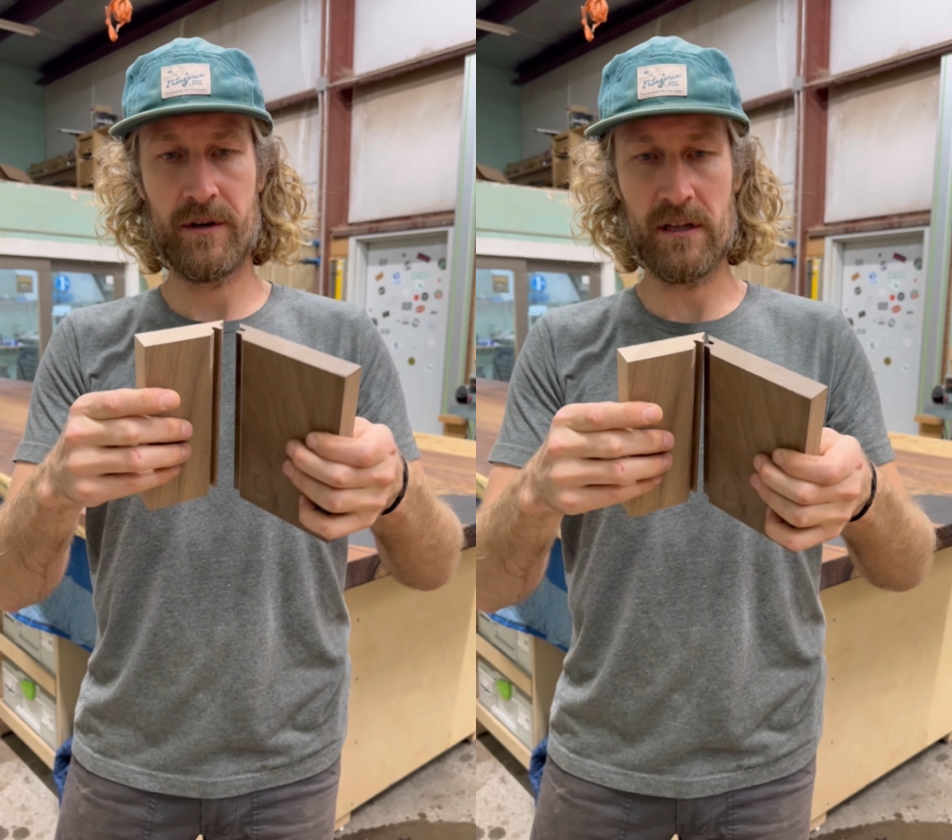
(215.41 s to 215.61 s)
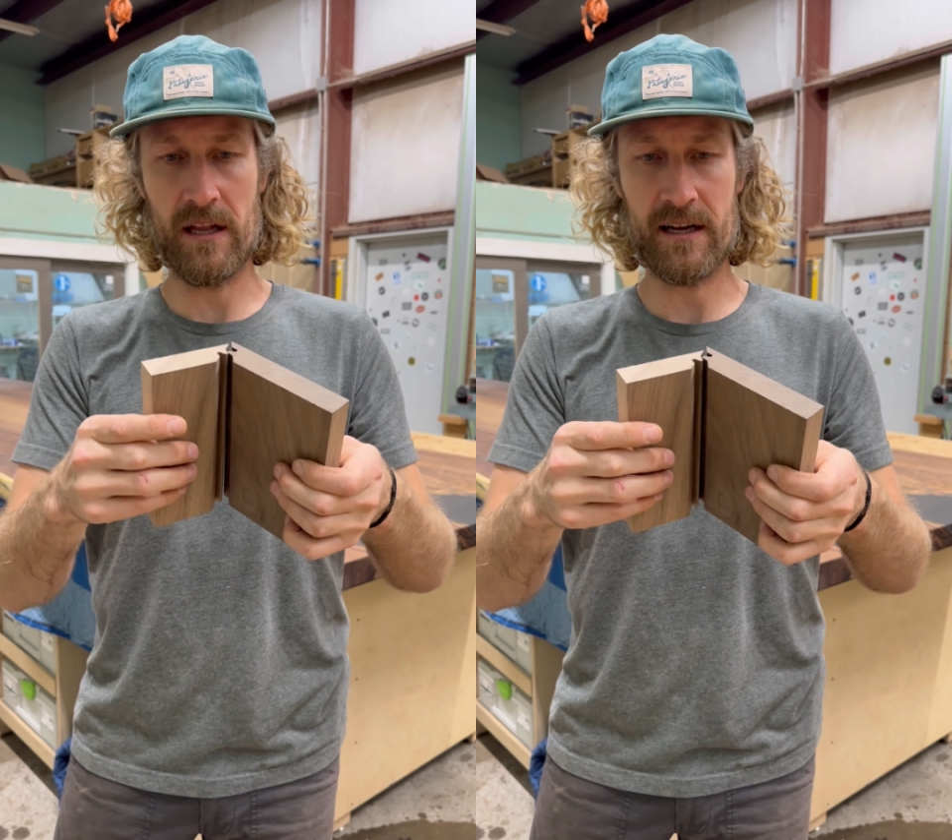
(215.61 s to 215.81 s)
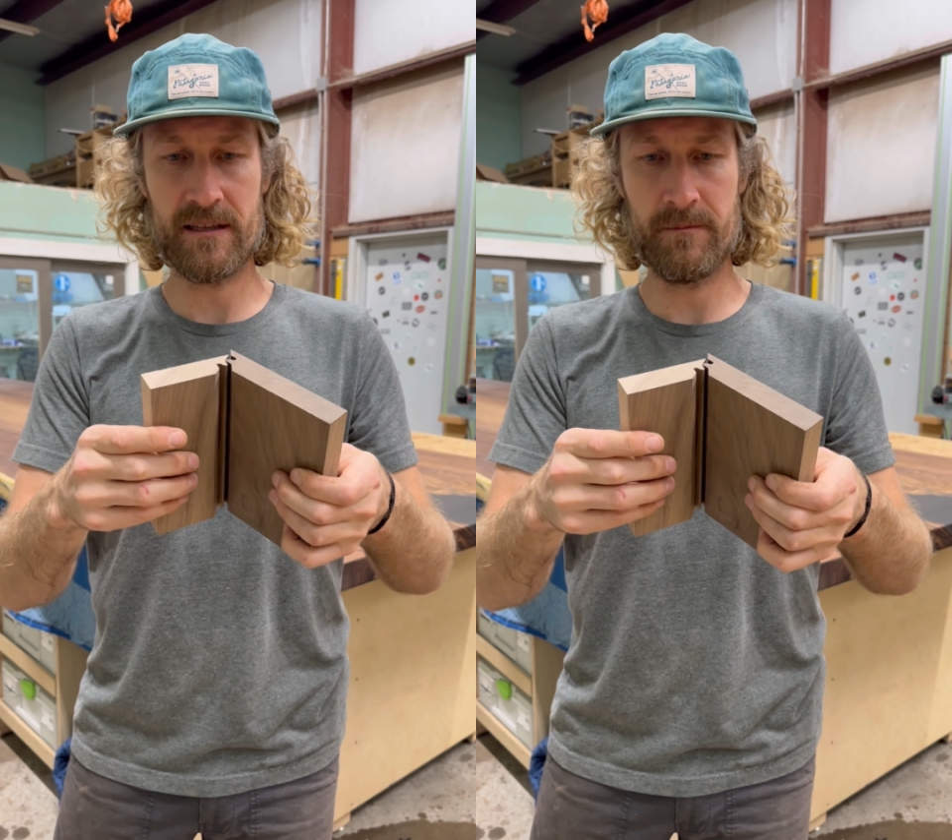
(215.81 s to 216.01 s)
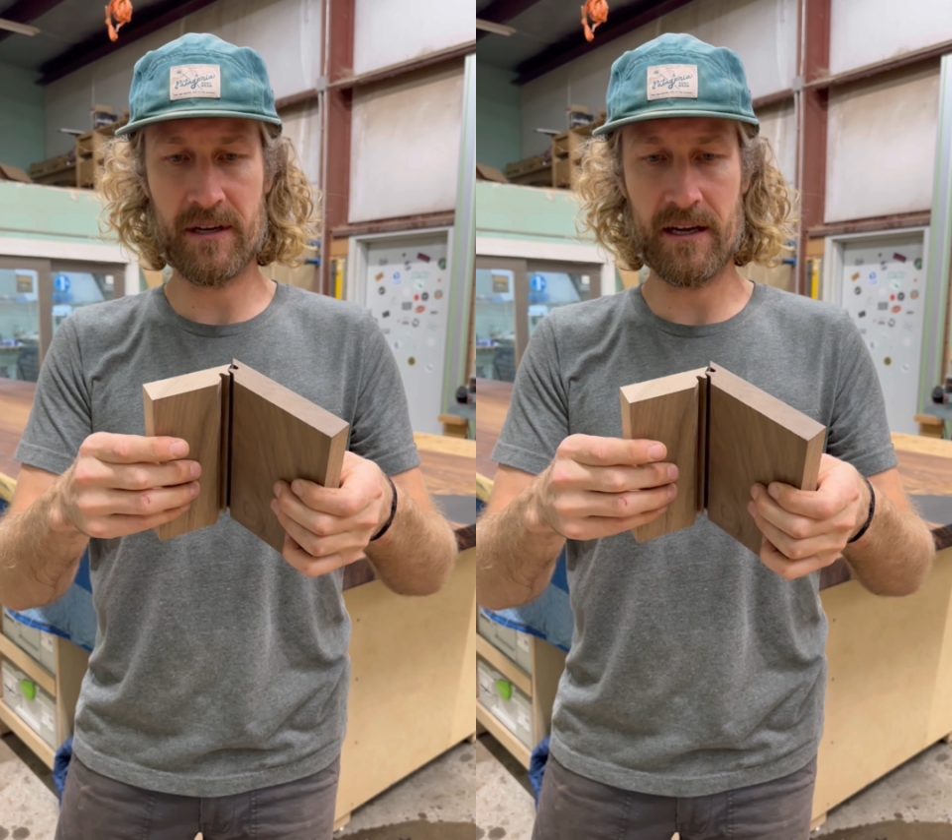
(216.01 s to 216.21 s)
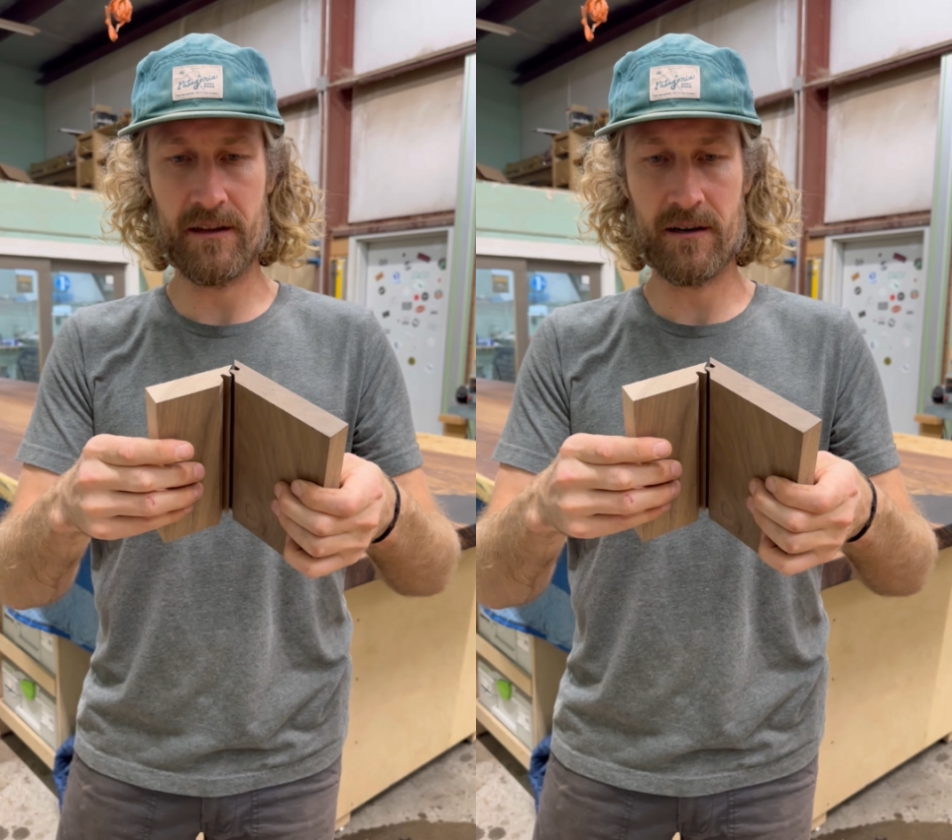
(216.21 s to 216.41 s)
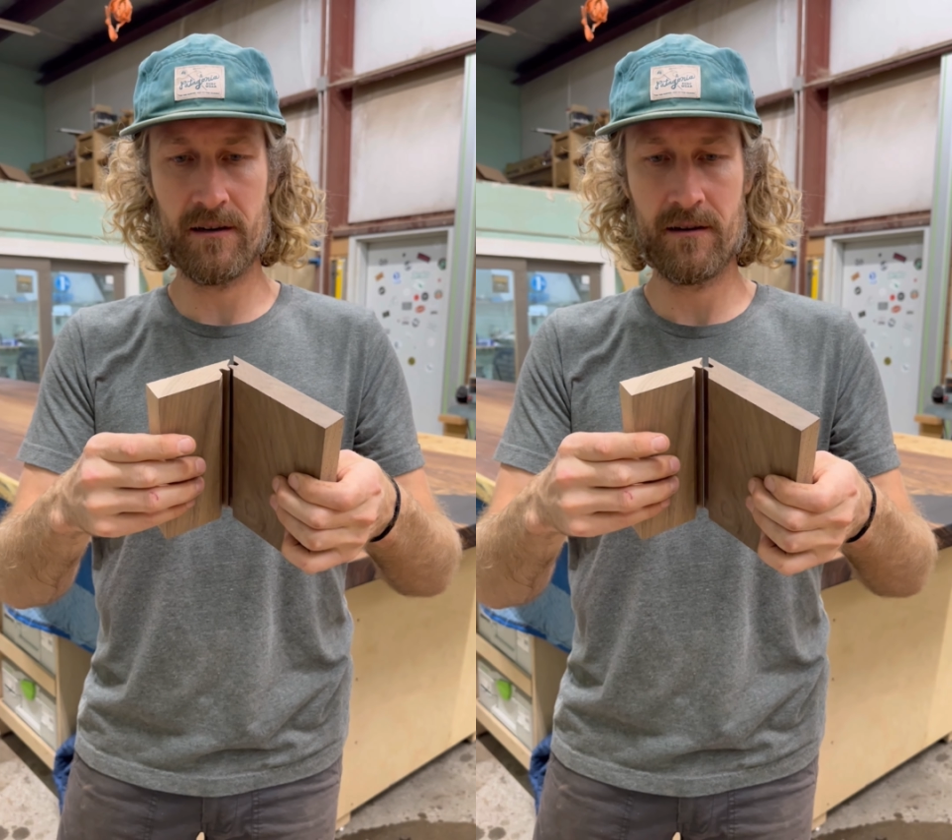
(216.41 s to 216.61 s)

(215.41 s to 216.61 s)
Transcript: you lock them together